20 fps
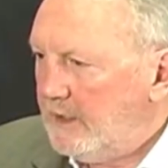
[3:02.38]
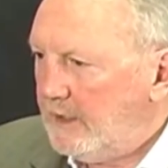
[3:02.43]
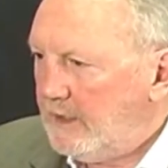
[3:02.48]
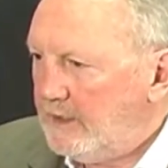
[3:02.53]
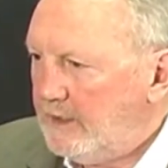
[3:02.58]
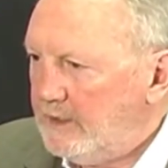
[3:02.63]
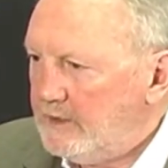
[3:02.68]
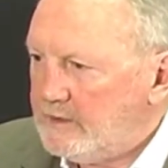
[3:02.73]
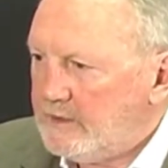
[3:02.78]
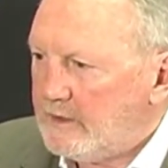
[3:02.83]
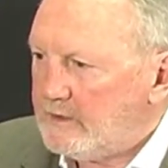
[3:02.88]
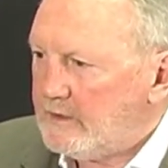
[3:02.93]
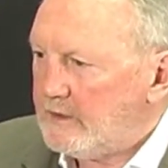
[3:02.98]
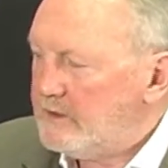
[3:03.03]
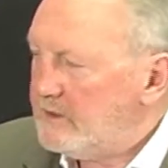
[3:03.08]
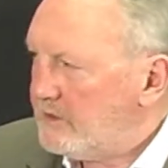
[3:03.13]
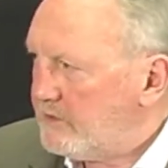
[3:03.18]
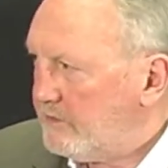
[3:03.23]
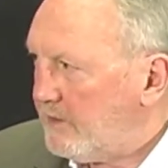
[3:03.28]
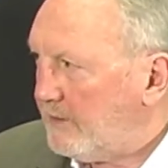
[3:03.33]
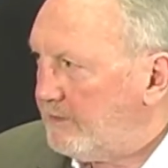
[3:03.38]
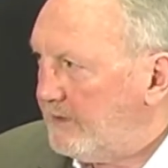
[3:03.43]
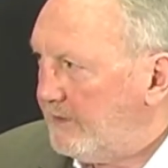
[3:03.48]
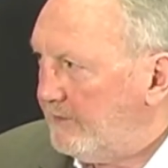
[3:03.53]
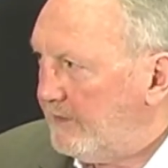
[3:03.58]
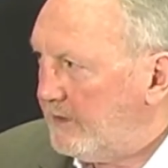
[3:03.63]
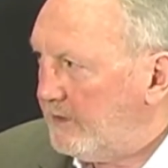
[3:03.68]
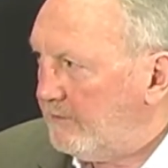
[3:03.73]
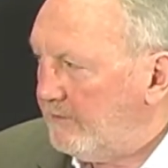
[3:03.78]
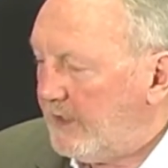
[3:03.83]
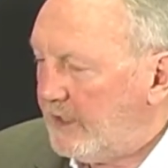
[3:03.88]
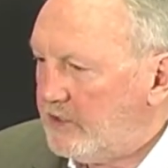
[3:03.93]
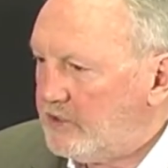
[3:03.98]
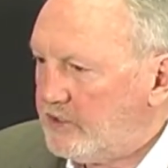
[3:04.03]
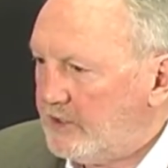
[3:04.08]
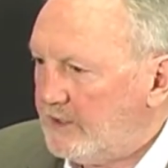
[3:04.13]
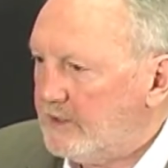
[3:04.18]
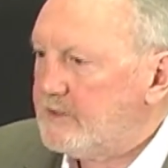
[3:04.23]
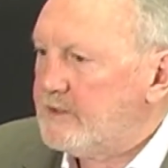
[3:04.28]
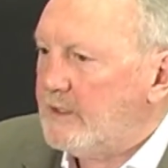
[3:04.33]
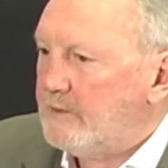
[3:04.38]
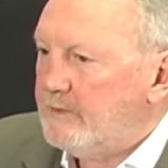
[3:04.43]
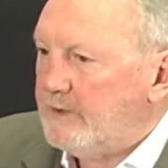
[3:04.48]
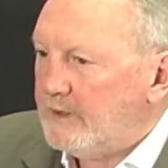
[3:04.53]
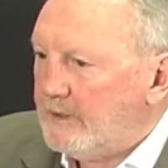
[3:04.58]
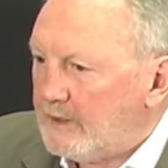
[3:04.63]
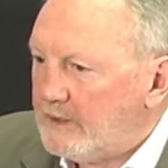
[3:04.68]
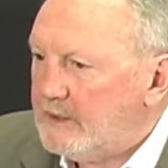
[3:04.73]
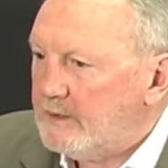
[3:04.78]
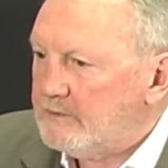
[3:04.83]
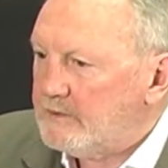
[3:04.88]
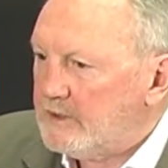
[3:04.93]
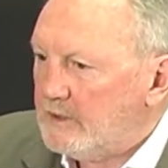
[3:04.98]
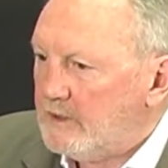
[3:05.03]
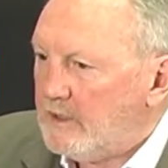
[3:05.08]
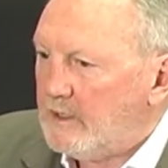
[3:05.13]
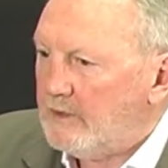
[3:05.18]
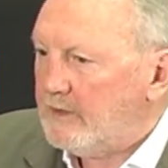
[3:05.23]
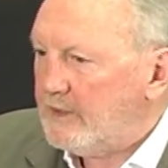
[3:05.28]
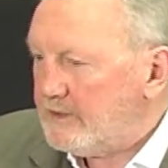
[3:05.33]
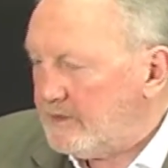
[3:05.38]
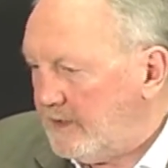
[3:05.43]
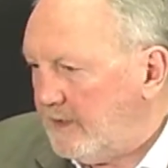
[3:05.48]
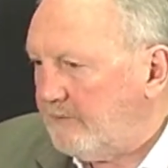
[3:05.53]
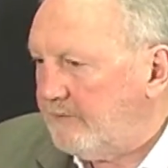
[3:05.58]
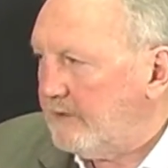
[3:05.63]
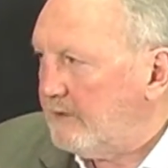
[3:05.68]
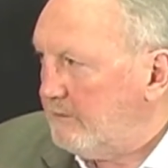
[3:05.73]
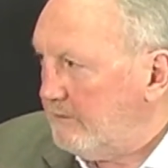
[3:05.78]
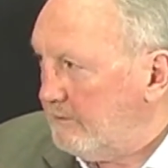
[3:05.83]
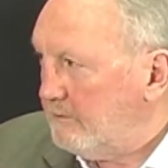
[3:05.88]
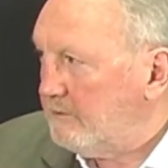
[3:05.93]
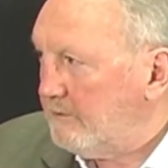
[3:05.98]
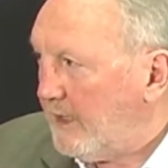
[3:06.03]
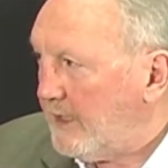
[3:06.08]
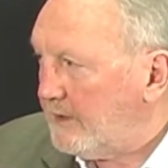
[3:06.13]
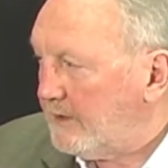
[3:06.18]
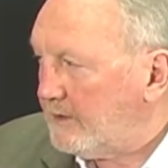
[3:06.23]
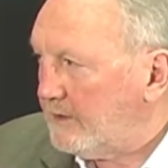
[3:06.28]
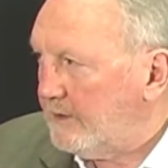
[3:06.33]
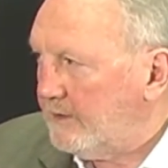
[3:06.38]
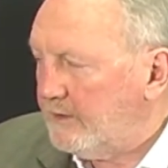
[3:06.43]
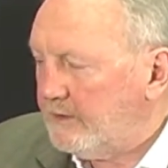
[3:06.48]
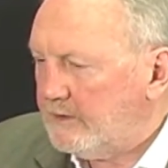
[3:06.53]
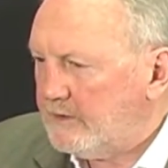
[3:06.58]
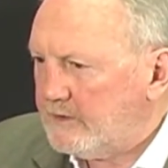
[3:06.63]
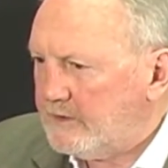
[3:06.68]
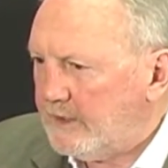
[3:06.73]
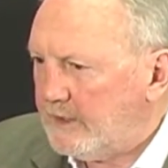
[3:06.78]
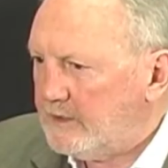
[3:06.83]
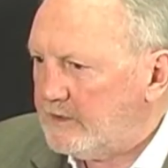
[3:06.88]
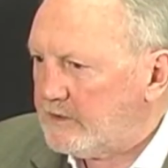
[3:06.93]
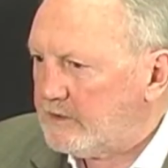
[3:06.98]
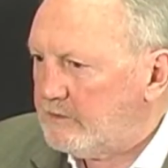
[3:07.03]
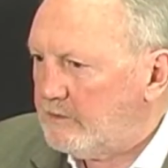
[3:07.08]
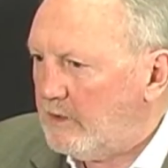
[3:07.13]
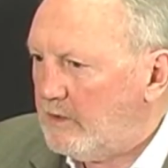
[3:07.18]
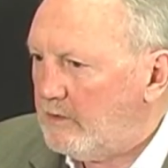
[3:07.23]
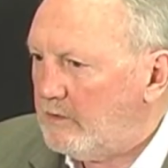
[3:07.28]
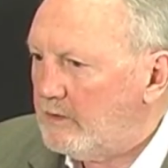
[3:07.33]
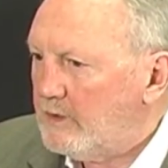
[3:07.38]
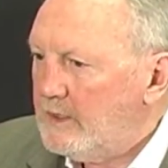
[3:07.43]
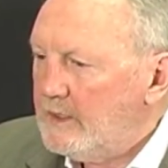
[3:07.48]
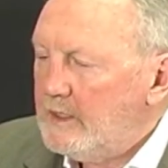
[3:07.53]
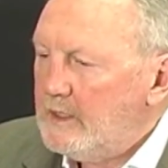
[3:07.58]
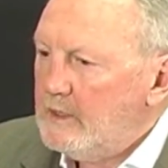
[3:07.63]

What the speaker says: And he says a disruptive innovation is something that comes along that's different radically than the status quo.